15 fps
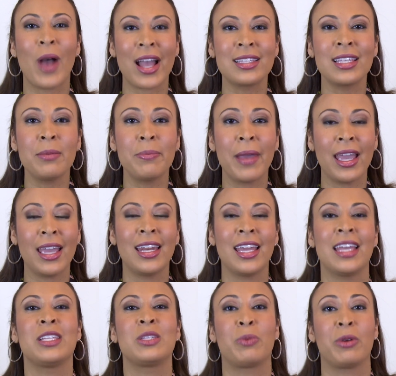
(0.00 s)
Waxing
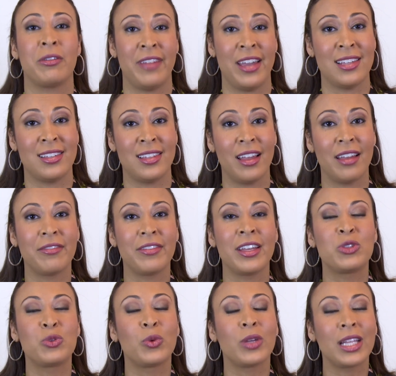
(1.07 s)
pain is
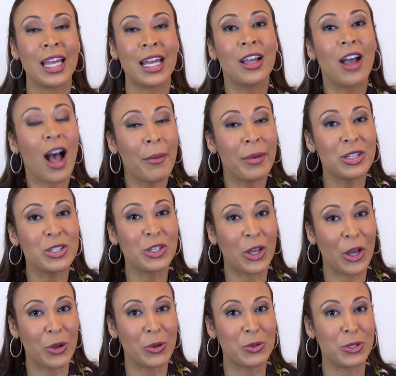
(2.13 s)
pervasive. It's really uncommon
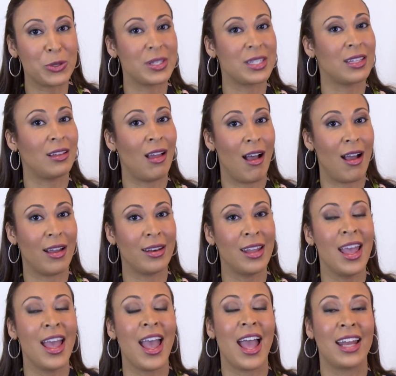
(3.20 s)
to go to a
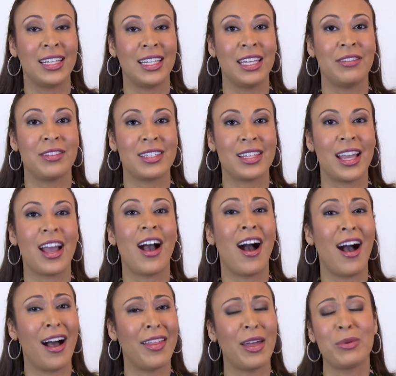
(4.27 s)
salon and leave and say,
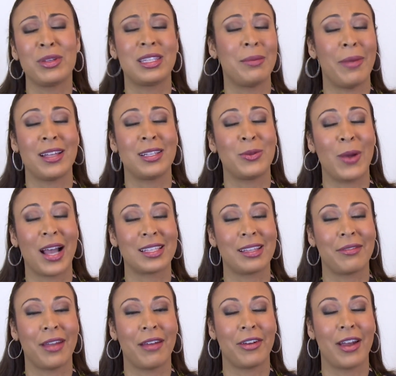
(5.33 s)
ah, oh, that was the best
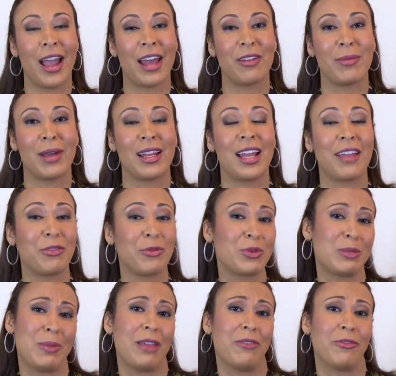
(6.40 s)
wax I've ever had in my life.
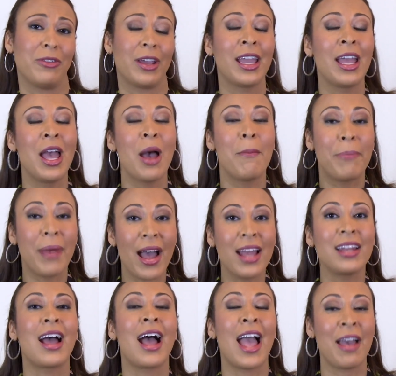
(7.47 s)
It was pain-free.
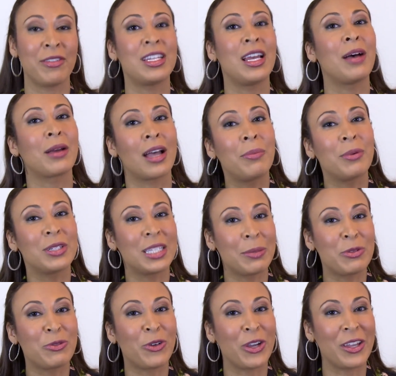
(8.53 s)
But I have a couple
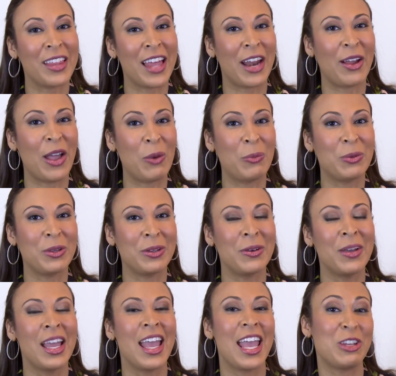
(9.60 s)
tips for you that'll help
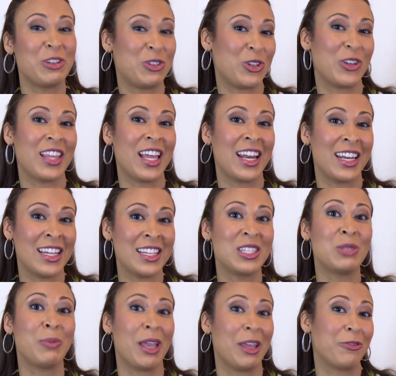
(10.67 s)
you ensure that it
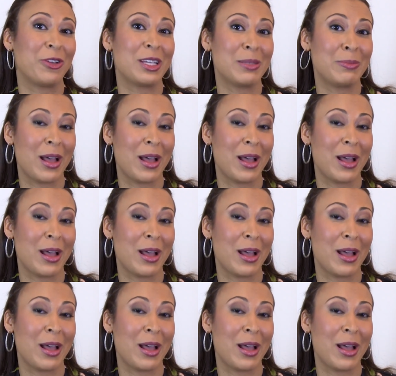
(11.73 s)
is as pain-free as